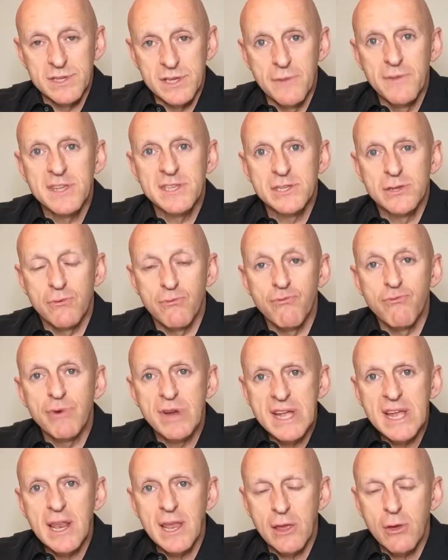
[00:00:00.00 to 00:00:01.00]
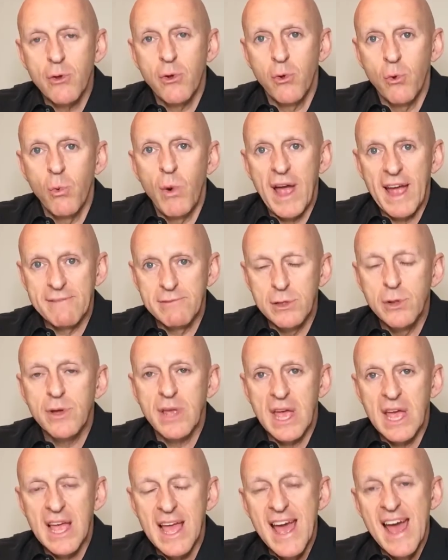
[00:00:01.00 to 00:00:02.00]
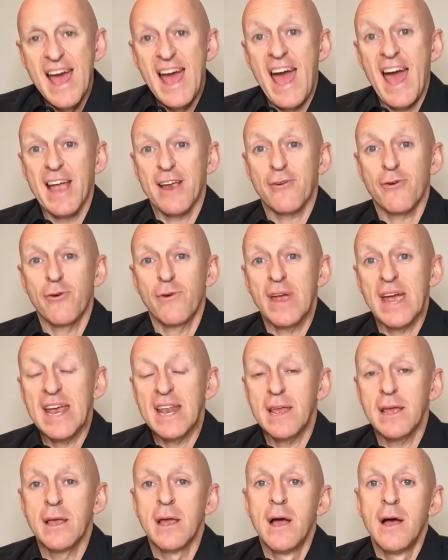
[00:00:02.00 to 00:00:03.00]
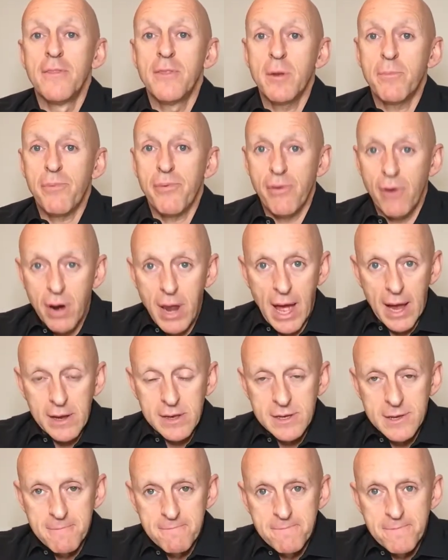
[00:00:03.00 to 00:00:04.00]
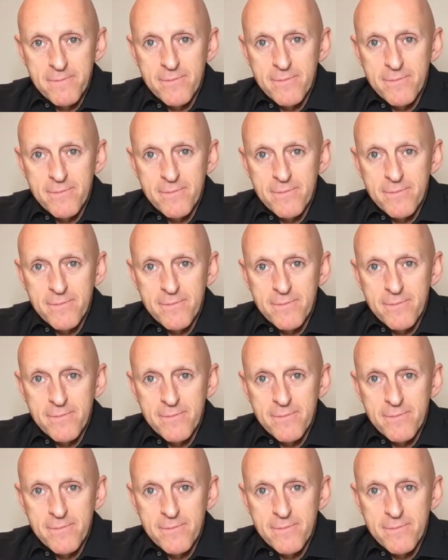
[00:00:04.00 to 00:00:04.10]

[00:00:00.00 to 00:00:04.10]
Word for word: So this is a really cool way of looking at creating the product